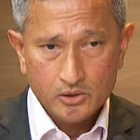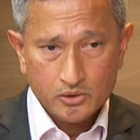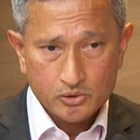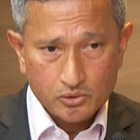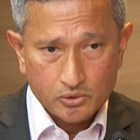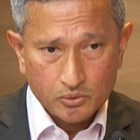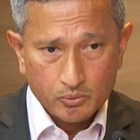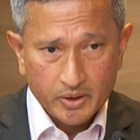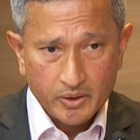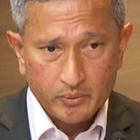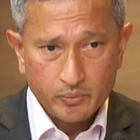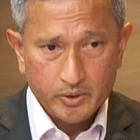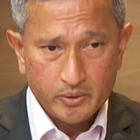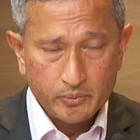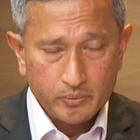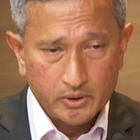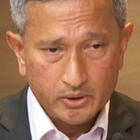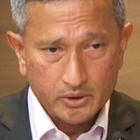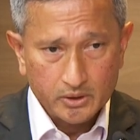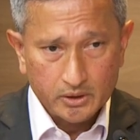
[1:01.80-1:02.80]
So what we
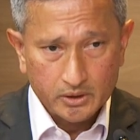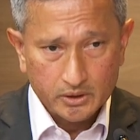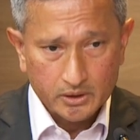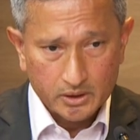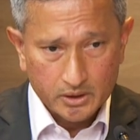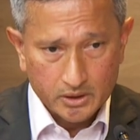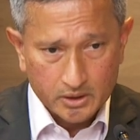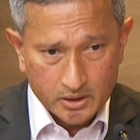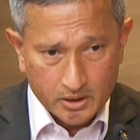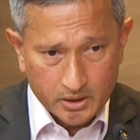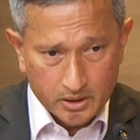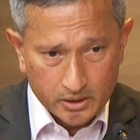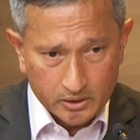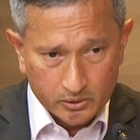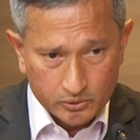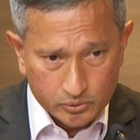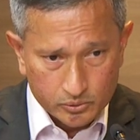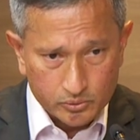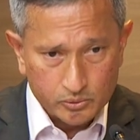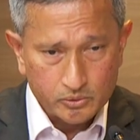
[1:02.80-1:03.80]
will
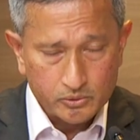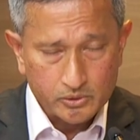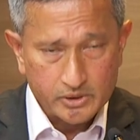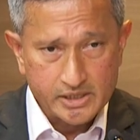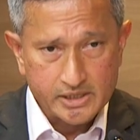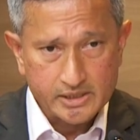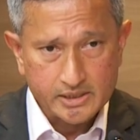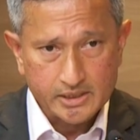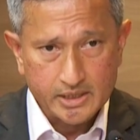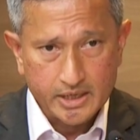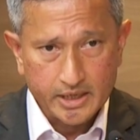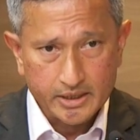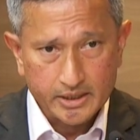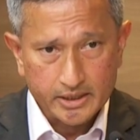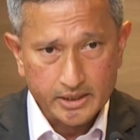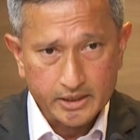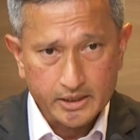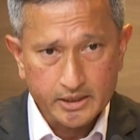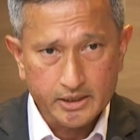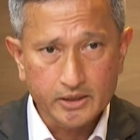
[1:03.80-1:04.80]
do is that
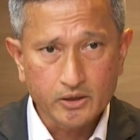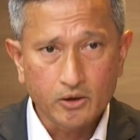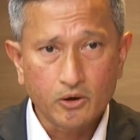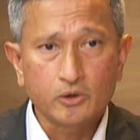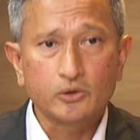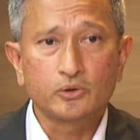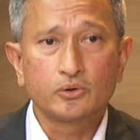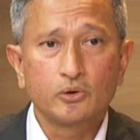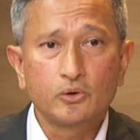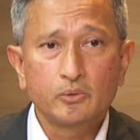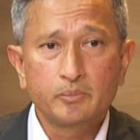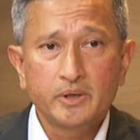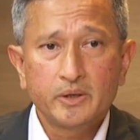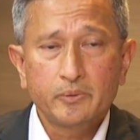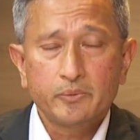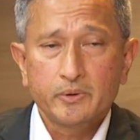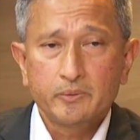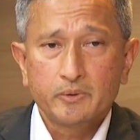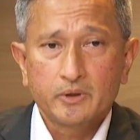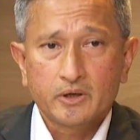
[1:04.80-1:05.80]
in October,
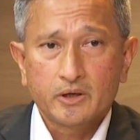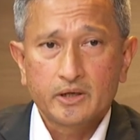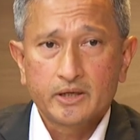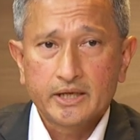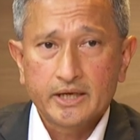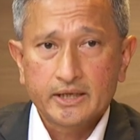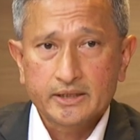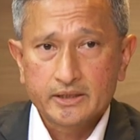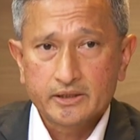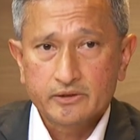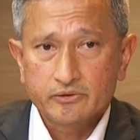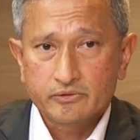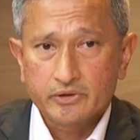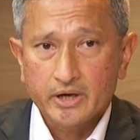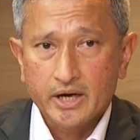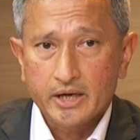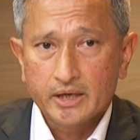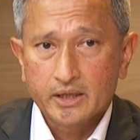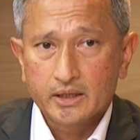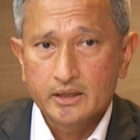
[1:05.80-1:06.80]
we will conduct a
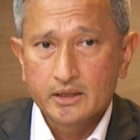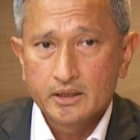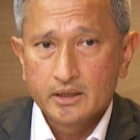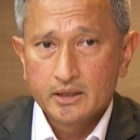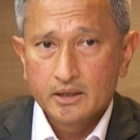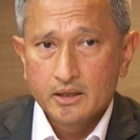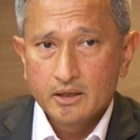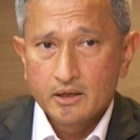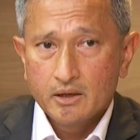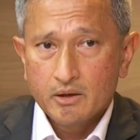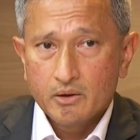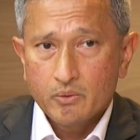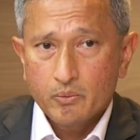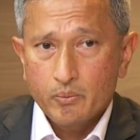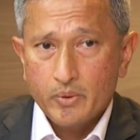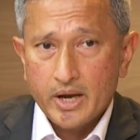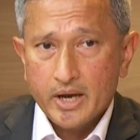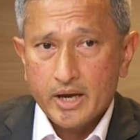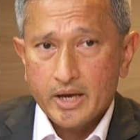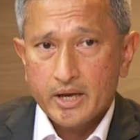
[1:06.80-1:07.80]
trial
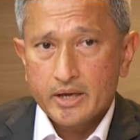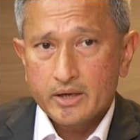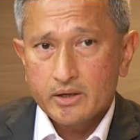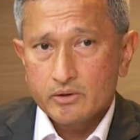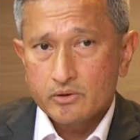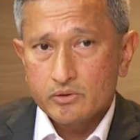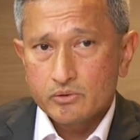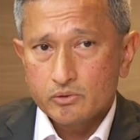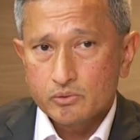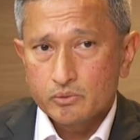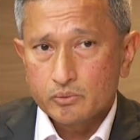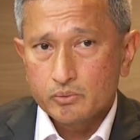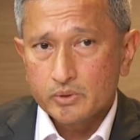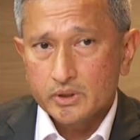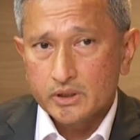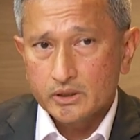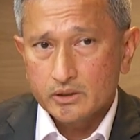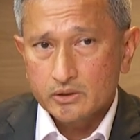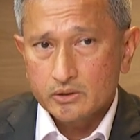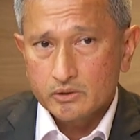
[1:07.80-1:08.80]
where you
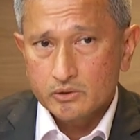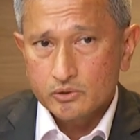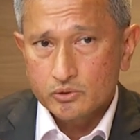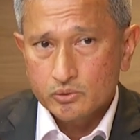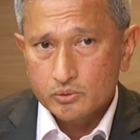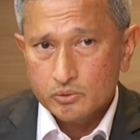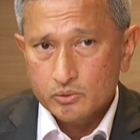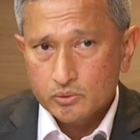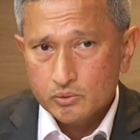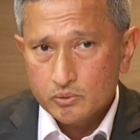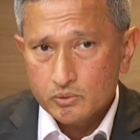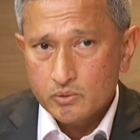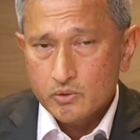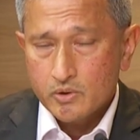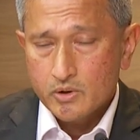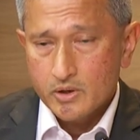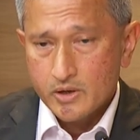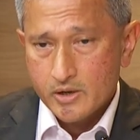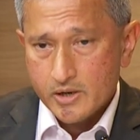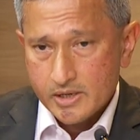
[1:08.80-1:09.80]
will do
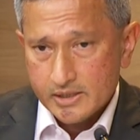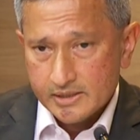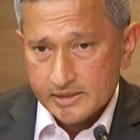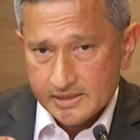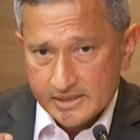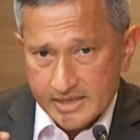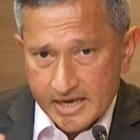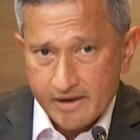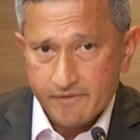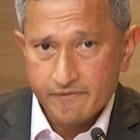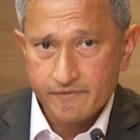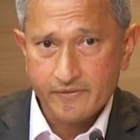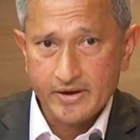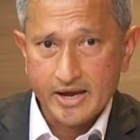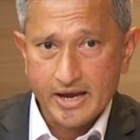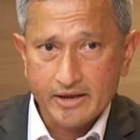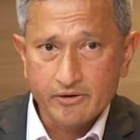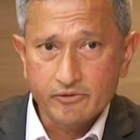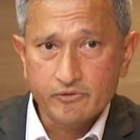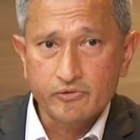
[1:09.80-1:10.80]

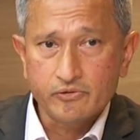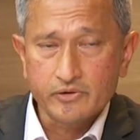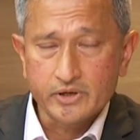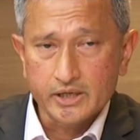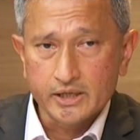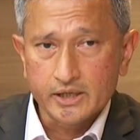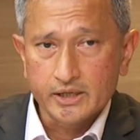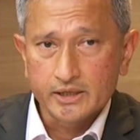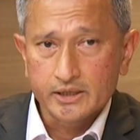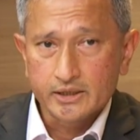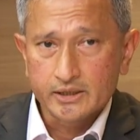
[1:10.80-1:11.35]
SafeEntry